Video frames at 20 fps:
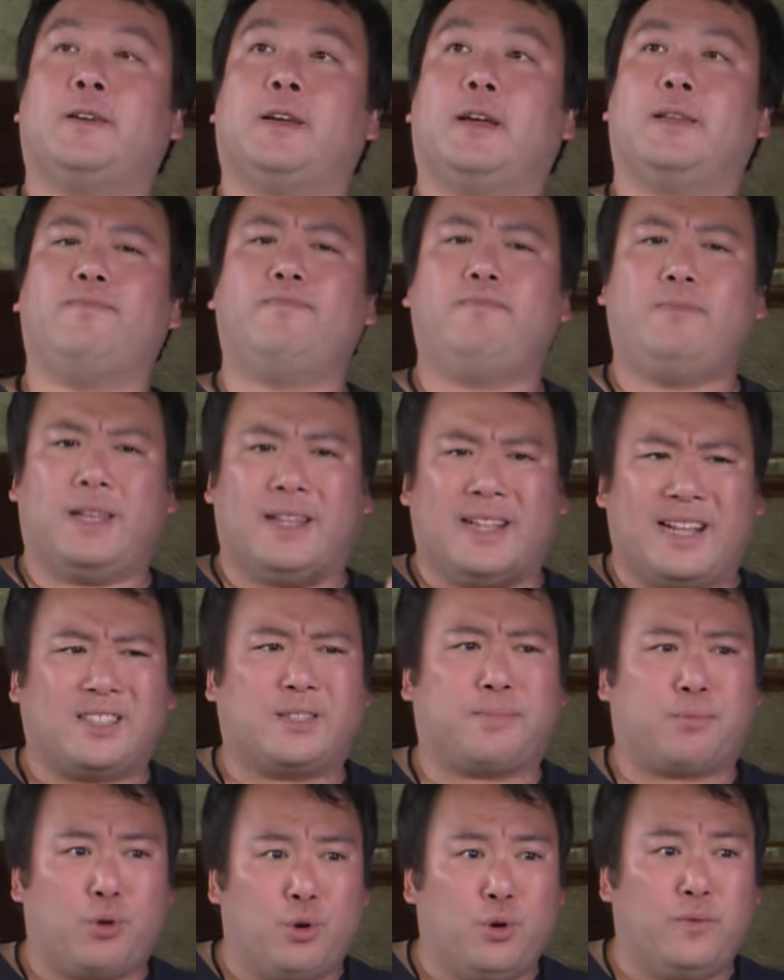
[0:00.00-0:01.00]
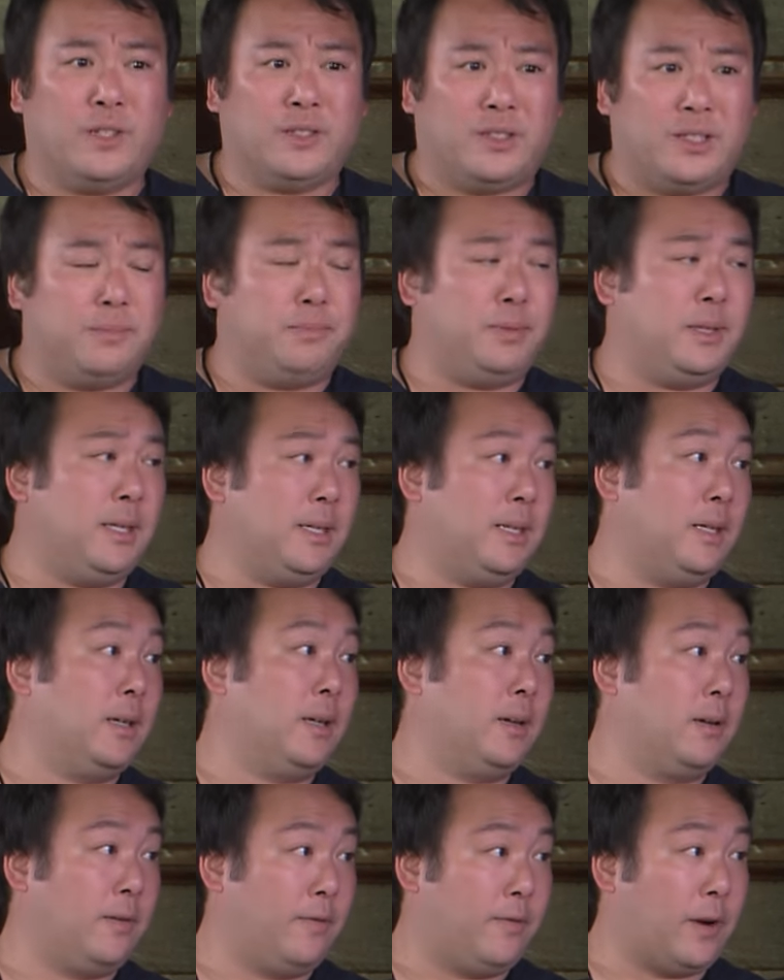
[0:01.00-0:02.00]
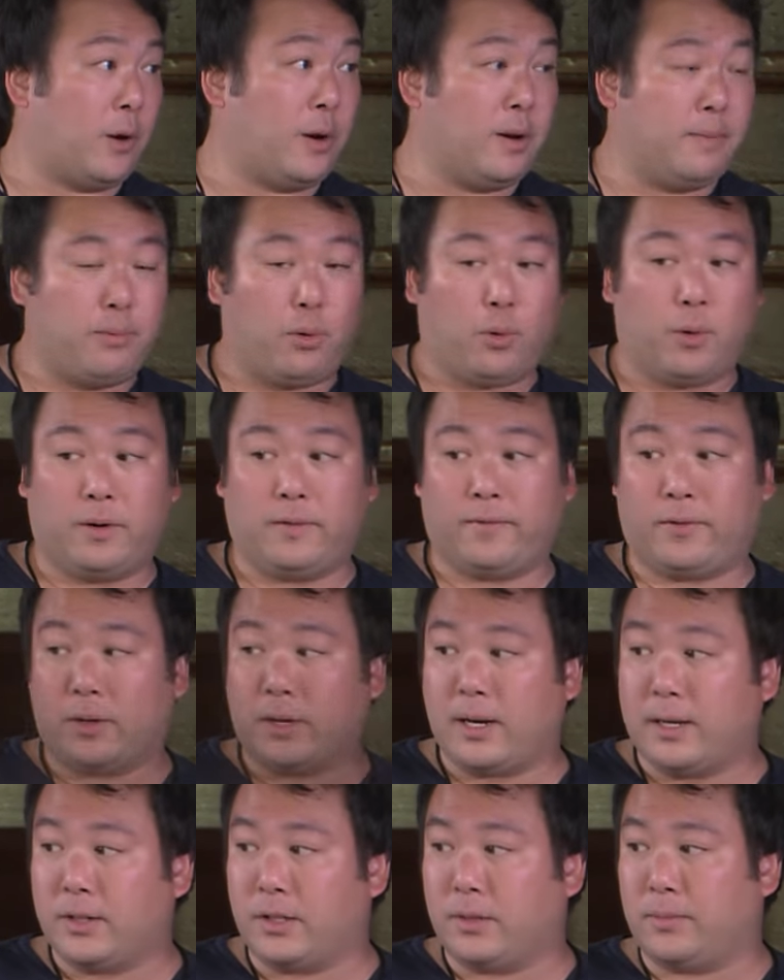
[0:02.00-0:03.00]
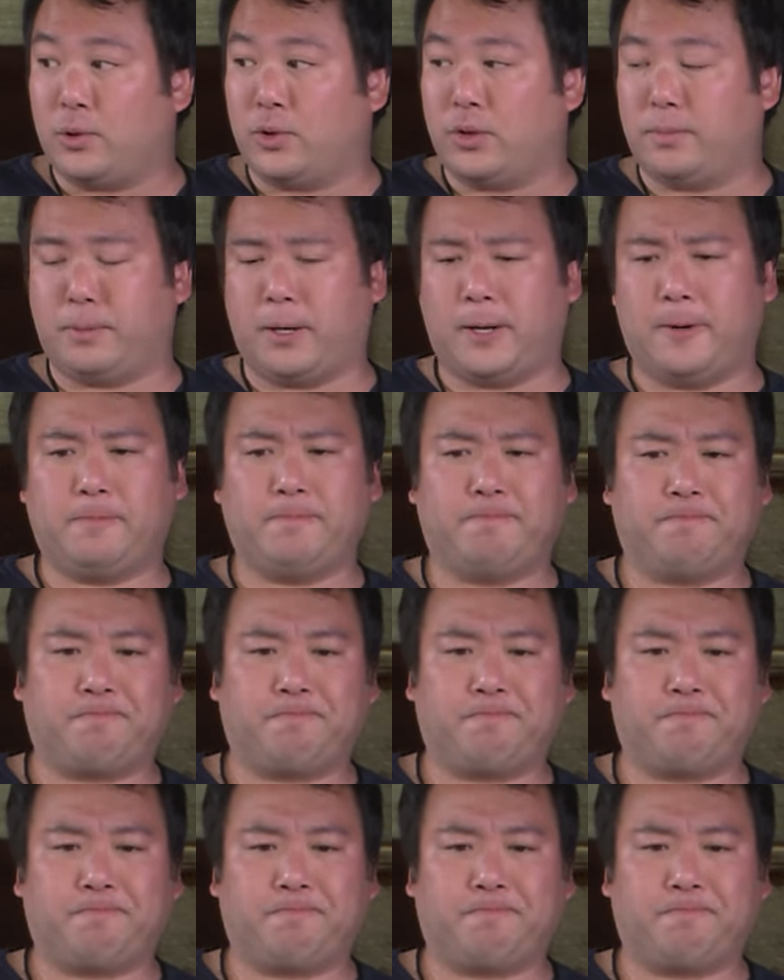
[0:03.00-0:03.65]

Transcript: And that's proven to be very important for customers, but